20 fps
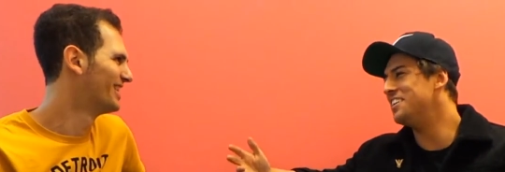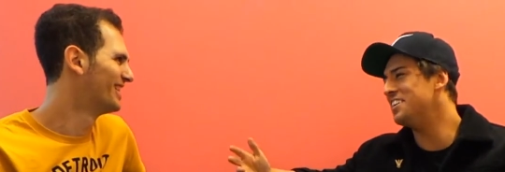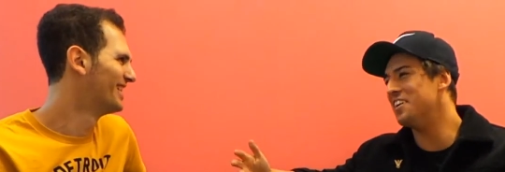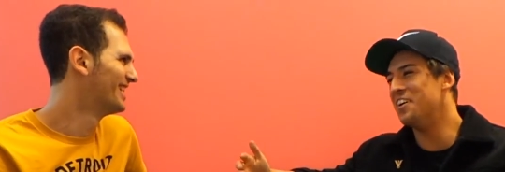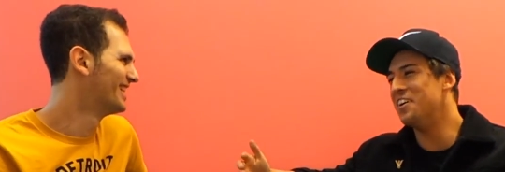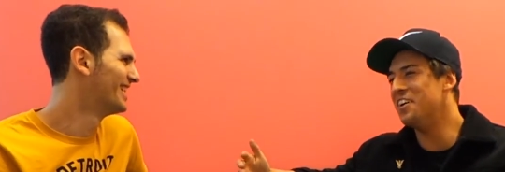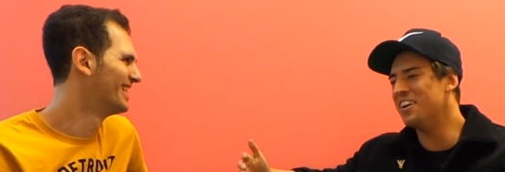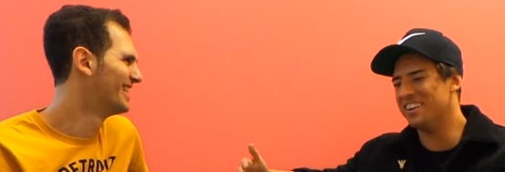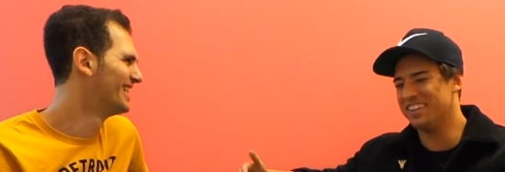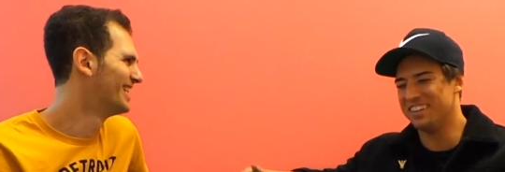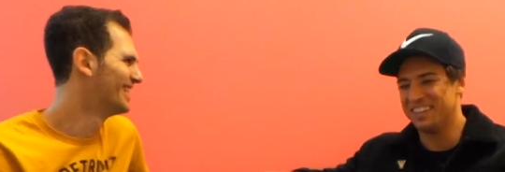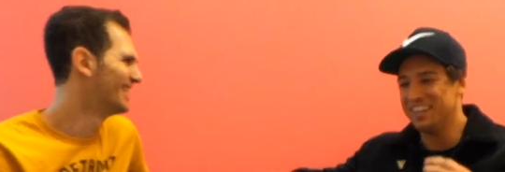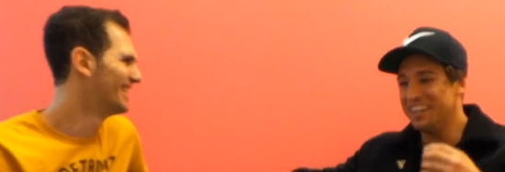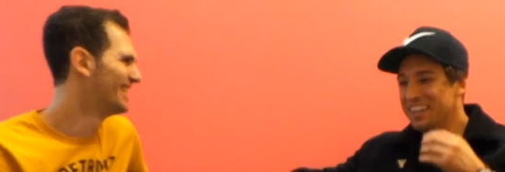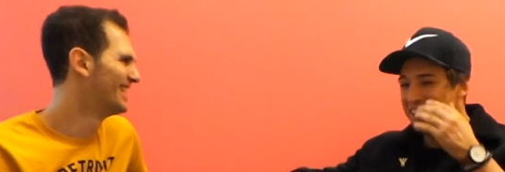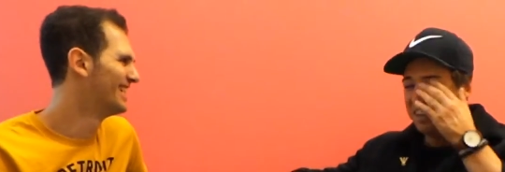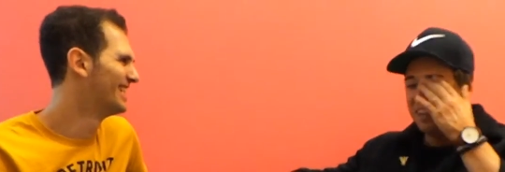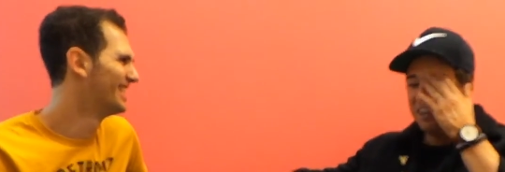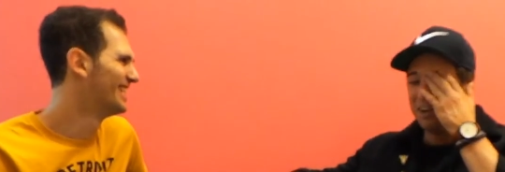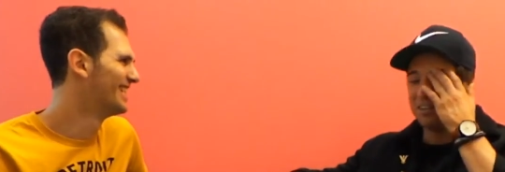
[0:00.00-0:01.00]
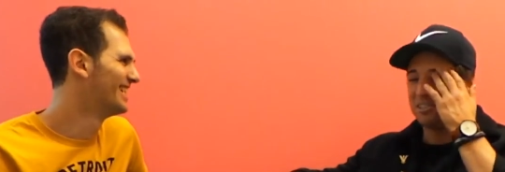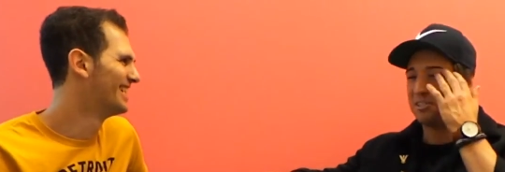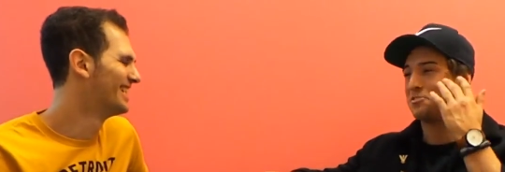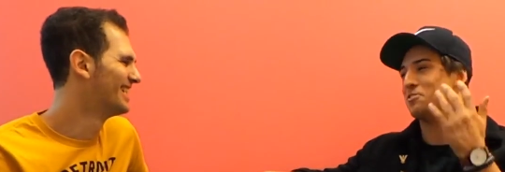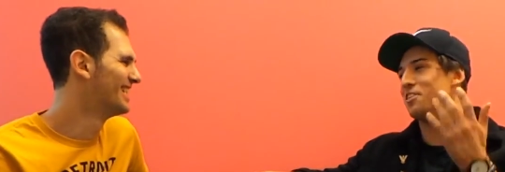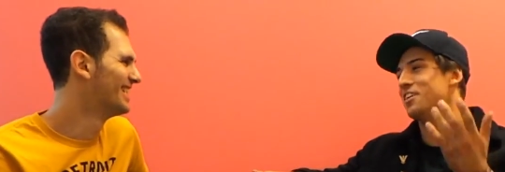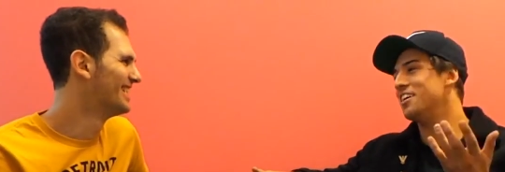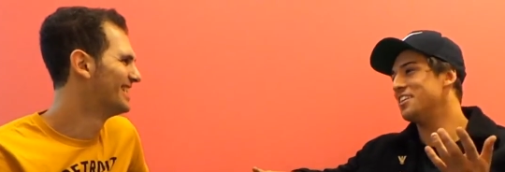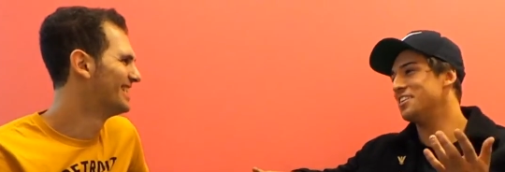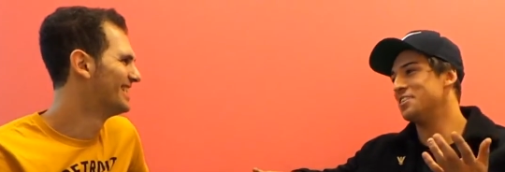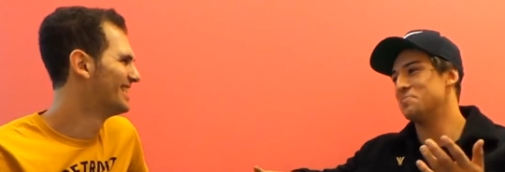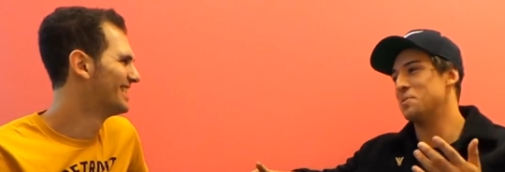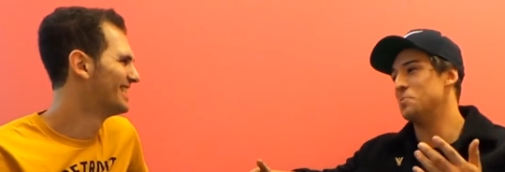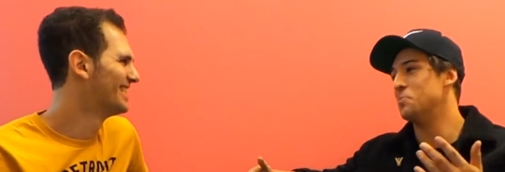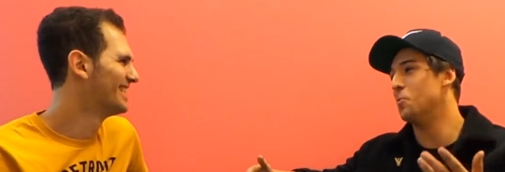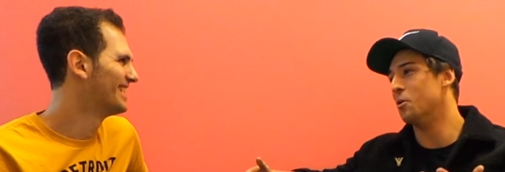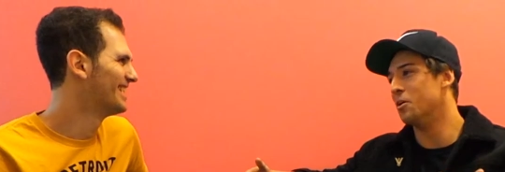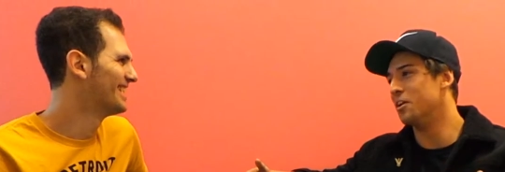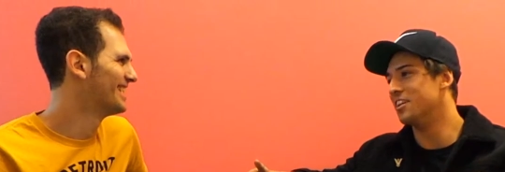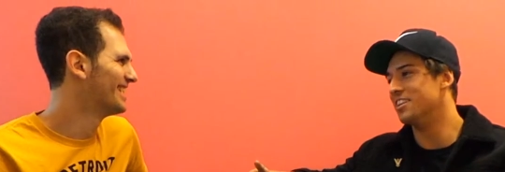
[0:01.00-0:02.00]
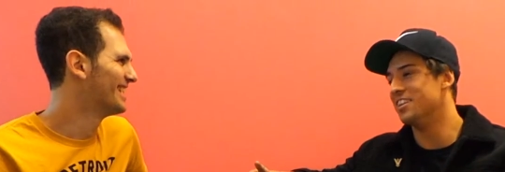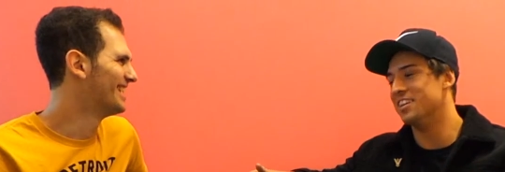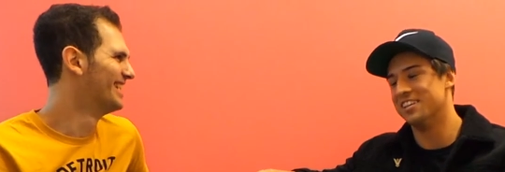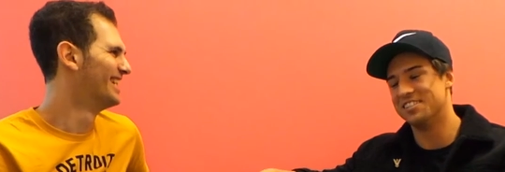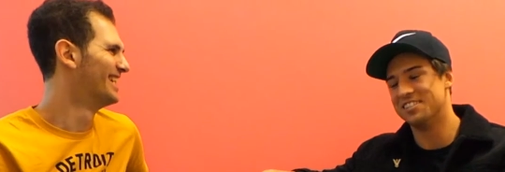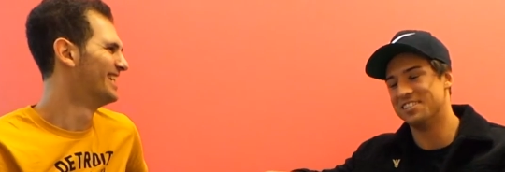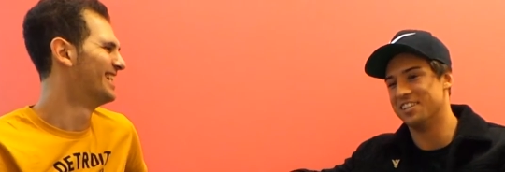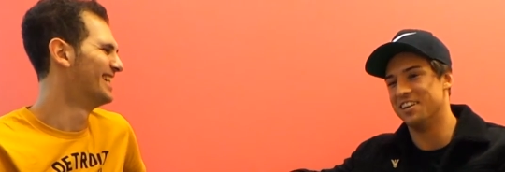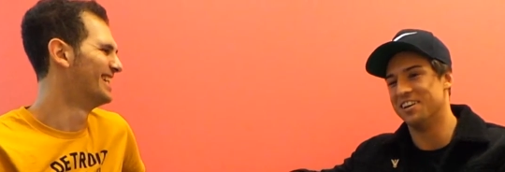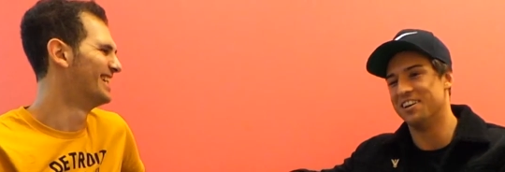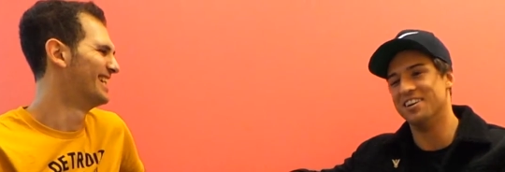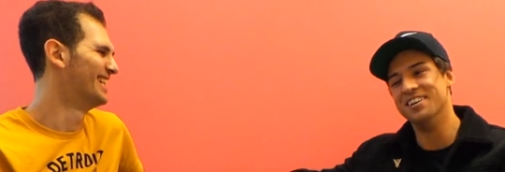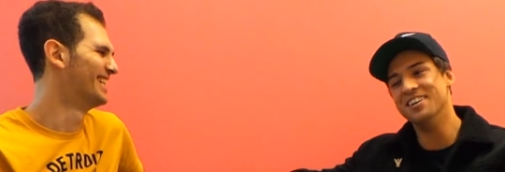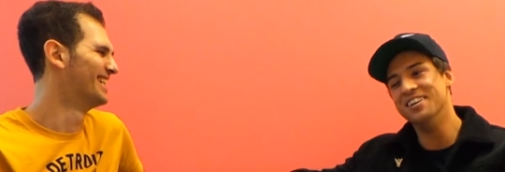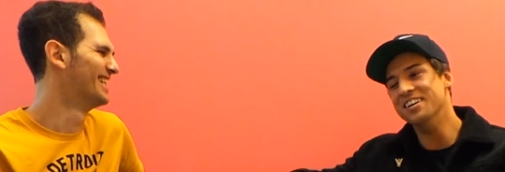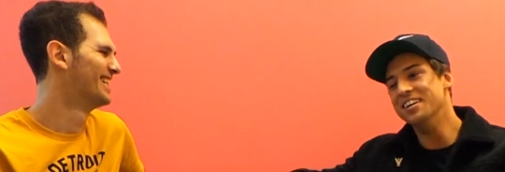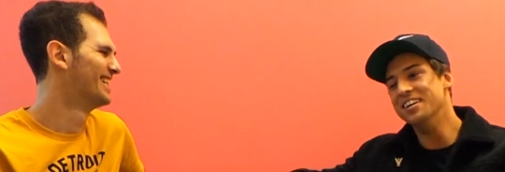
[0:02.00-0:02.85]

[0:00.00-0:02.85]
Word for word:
Speaker 1: know. Australia's been wanting this, you know.